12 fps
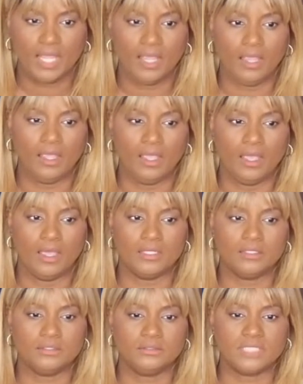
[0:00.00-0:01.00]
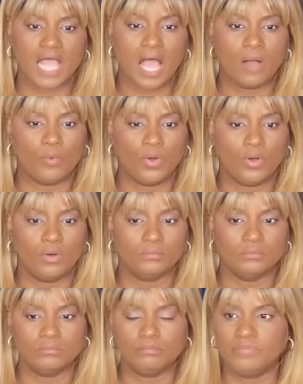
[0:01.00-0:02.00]
and that
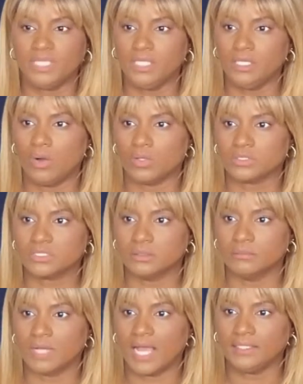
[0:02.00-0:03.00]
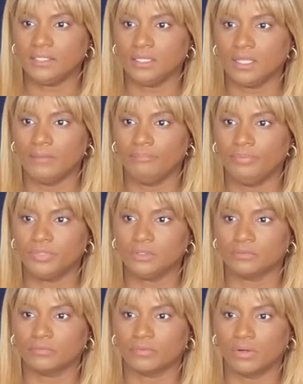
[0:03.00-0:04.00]
will be awesome. I think I put
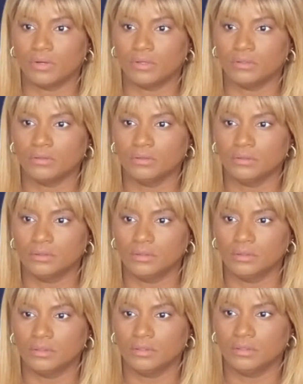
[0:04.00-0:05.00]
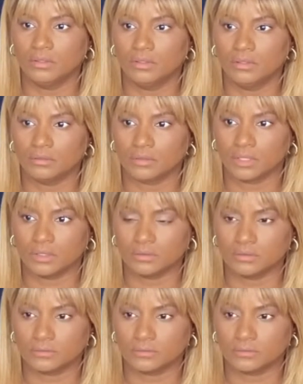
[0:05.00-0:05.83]
the wrong, hold on.